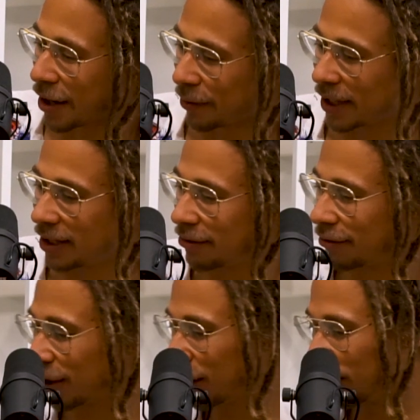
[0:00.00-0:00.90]
already
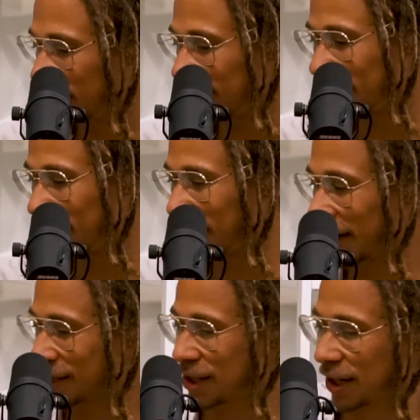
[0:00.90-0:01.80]
filmed
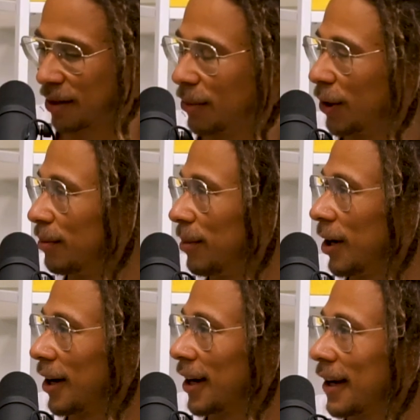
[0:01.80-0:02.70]
my chicken bone
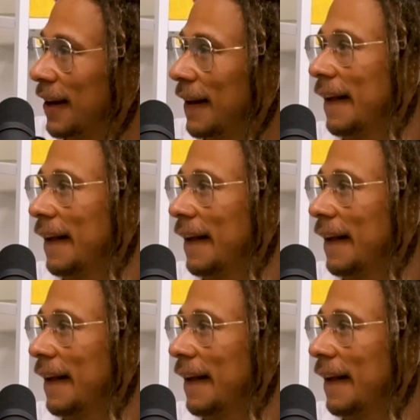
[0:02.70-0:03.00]
part